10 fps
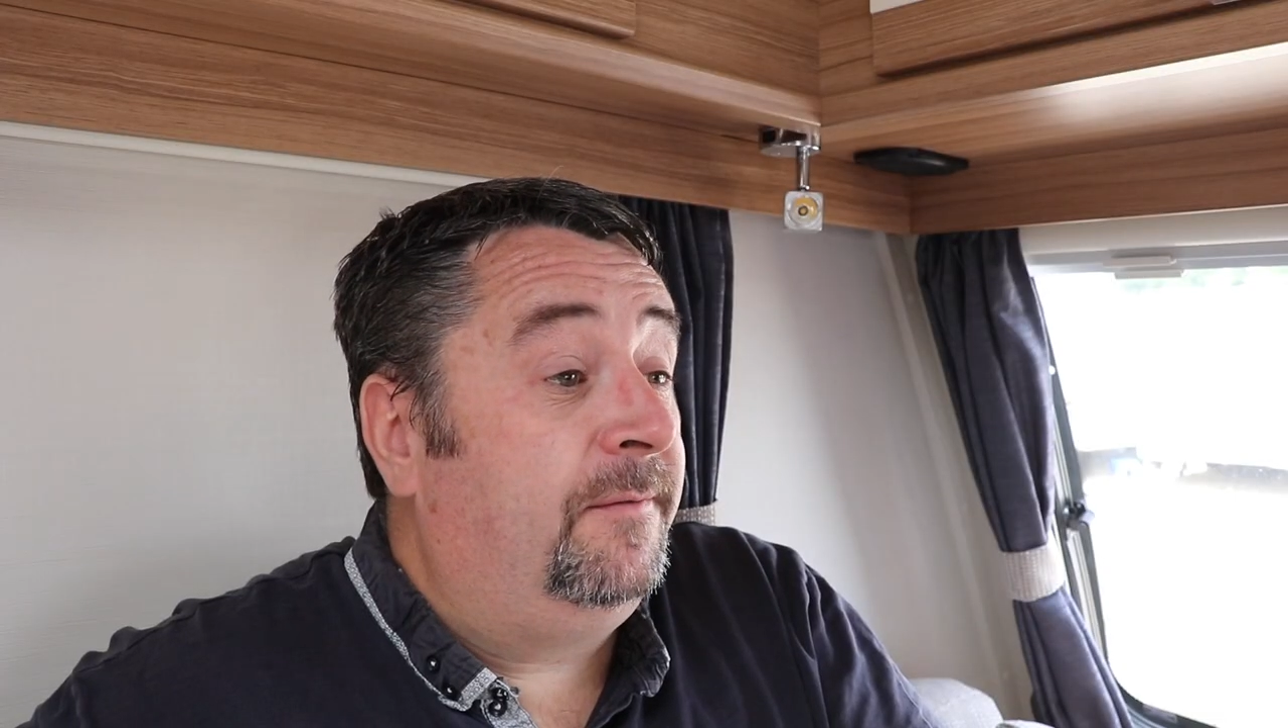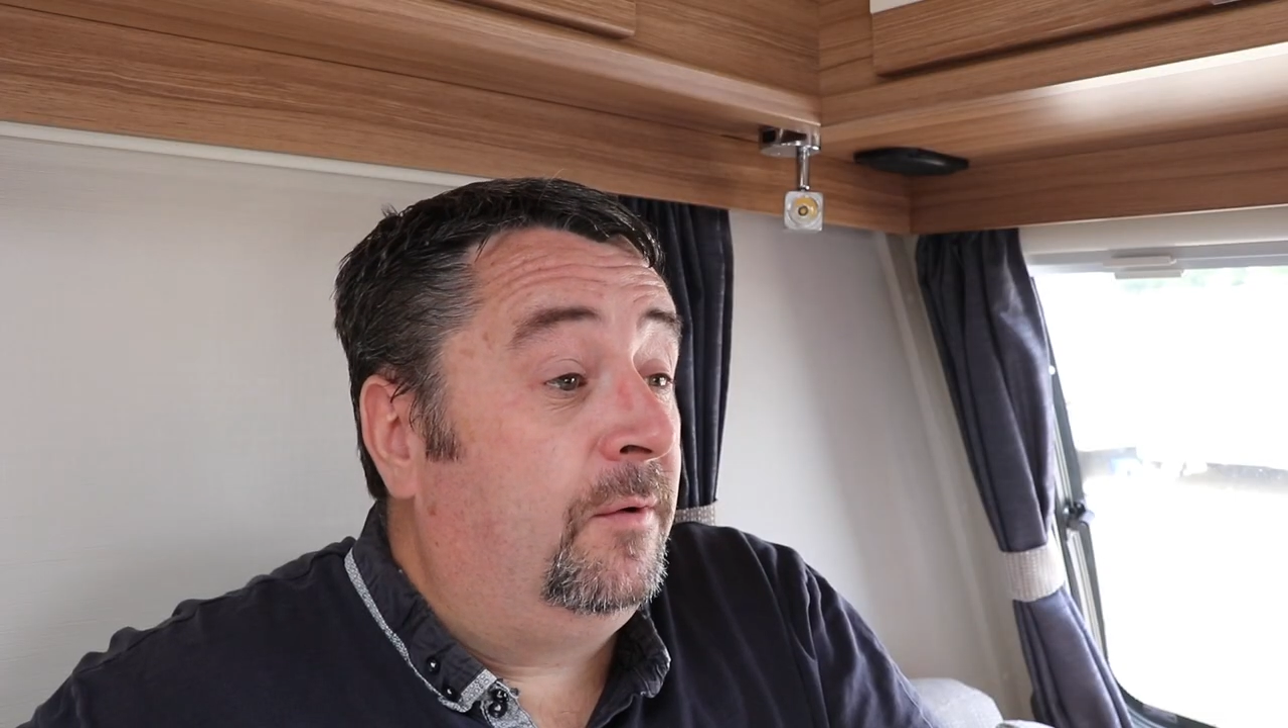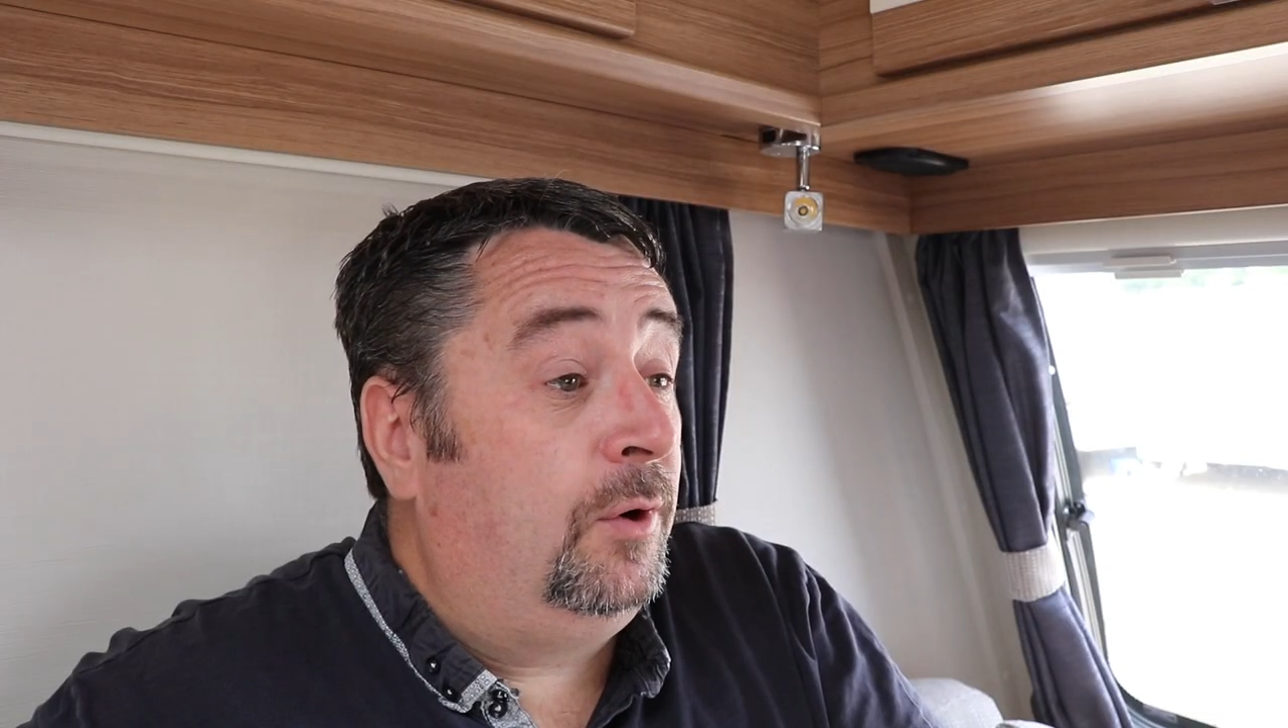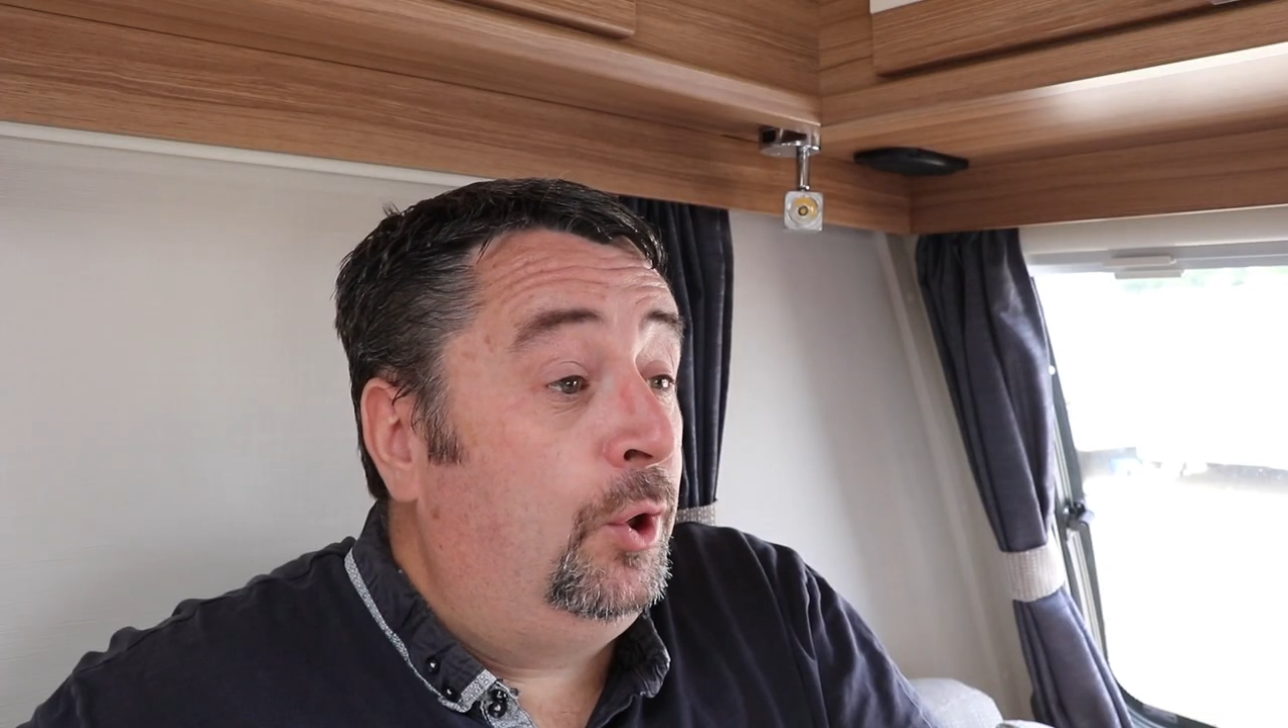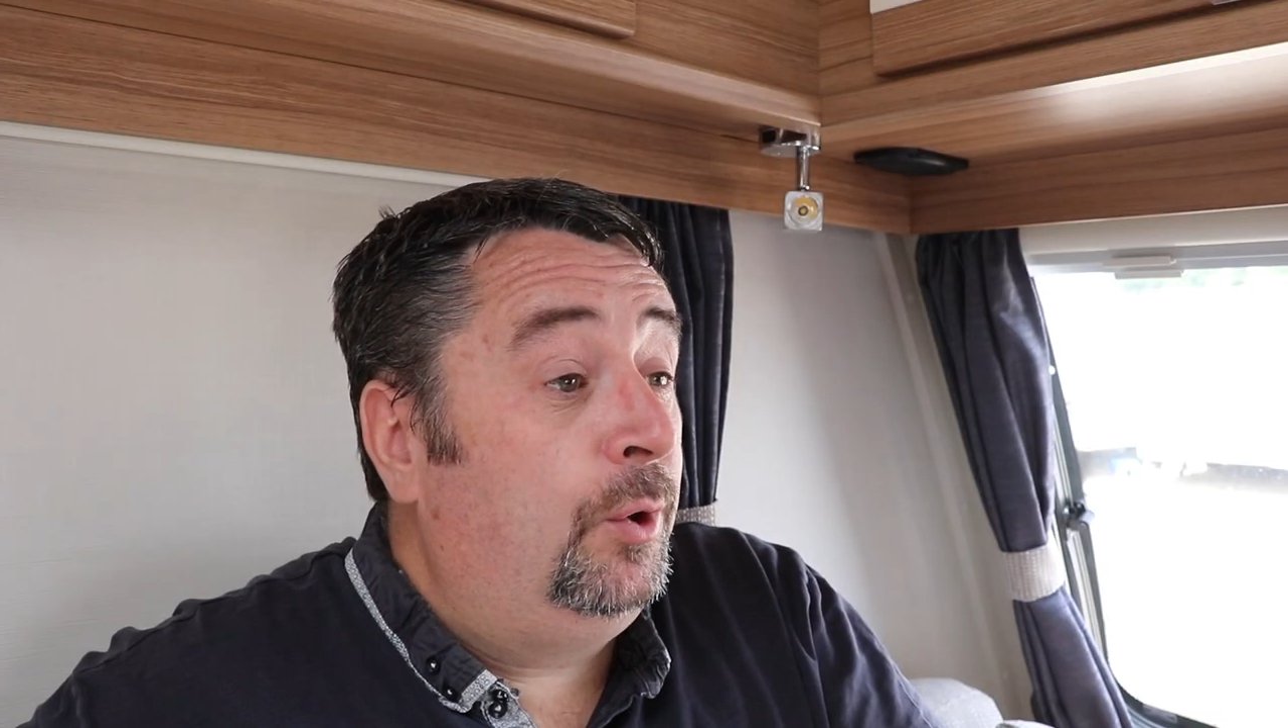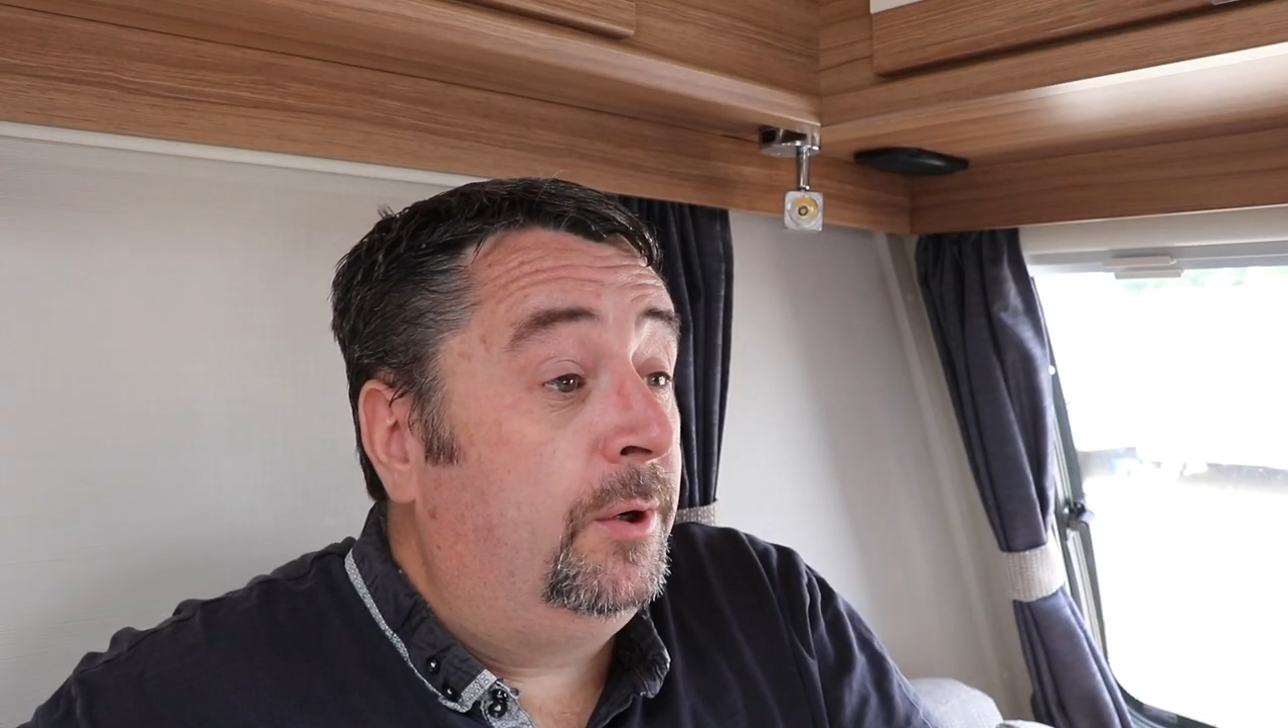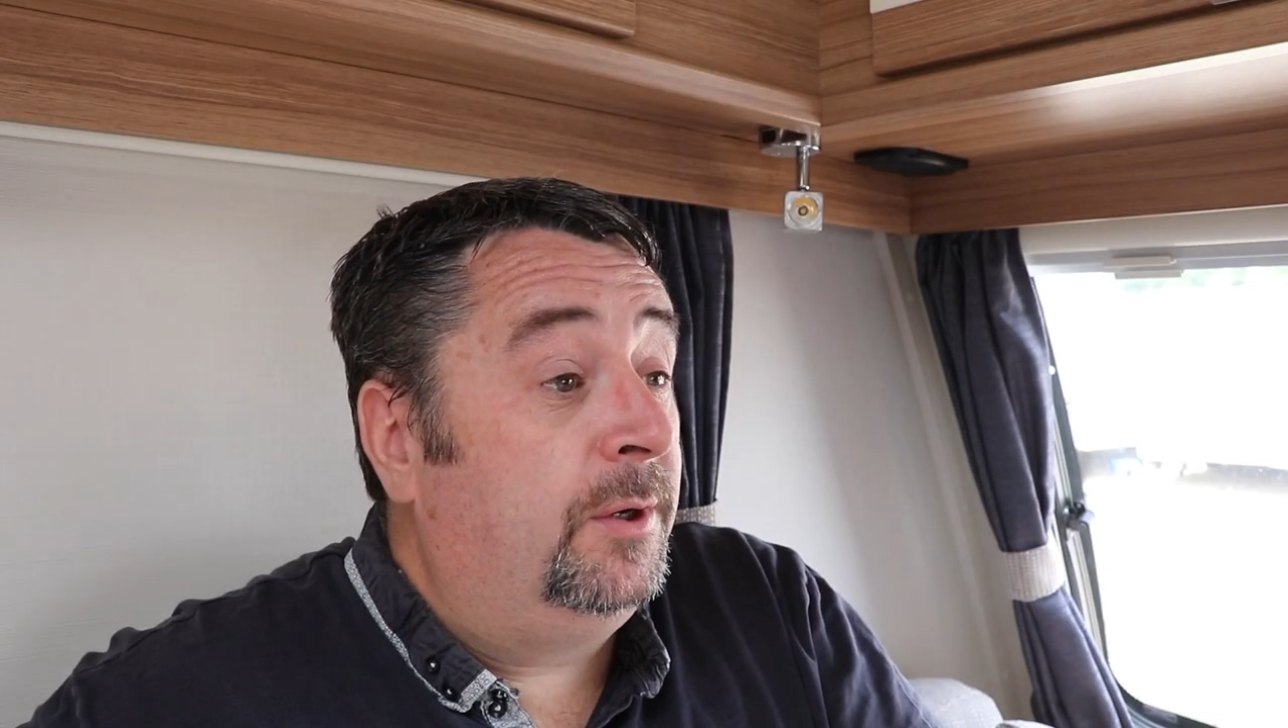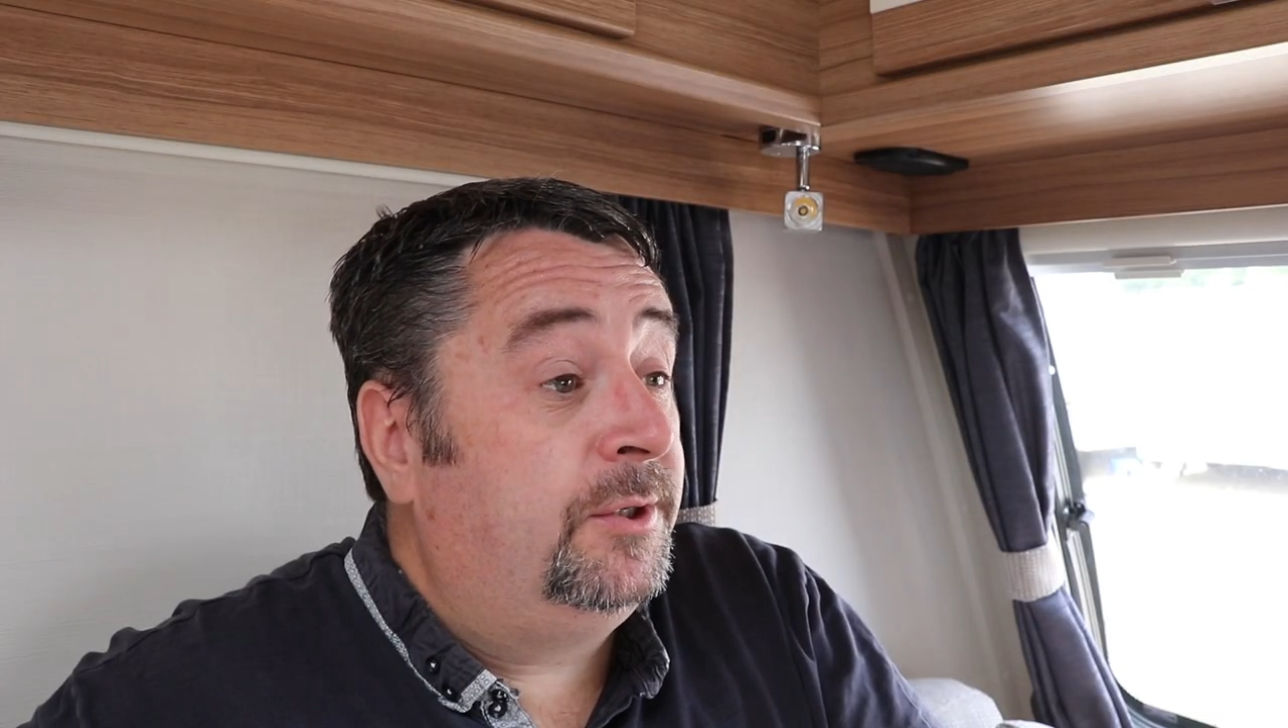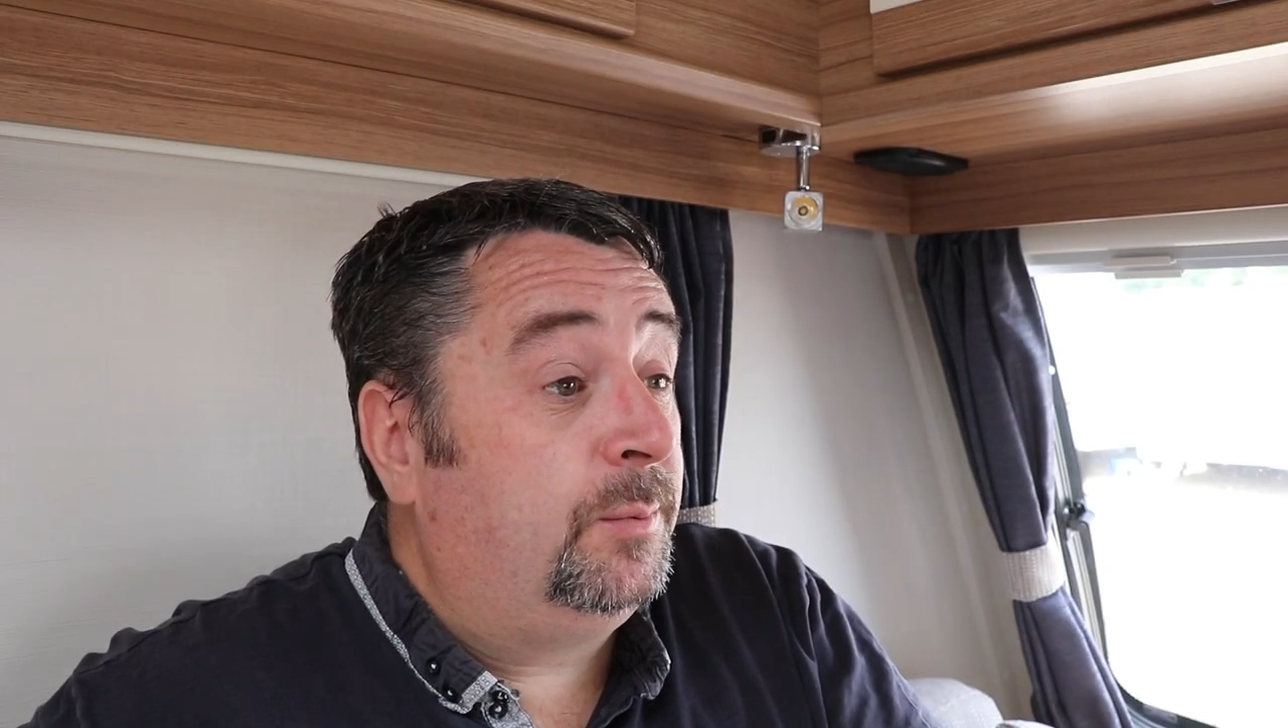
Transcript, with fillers: for Luna,